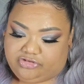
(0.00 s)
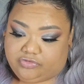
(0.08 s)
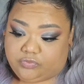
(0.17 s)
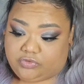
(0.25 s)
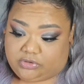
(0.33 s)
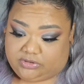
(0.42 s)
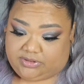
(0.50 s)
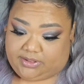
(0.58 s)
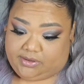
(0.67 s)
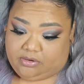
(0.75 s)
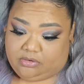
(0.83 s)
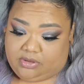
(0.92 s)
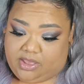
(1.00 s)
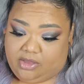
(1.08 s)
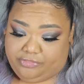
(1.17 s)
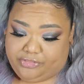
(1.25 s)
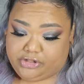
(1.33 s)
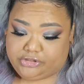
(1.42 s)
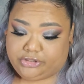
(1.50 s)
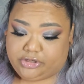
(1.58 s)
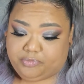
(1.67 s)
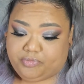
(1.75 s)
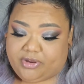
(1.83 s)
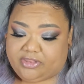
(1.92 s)
This was on sale. Healthy
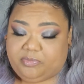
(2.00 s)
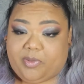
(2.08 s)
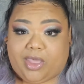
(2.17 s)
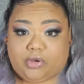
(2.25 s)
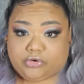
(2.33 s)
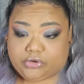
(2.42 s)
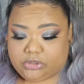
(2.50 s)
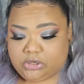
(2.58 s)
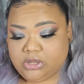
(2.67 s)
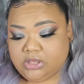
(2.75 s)
Look Pressed Powder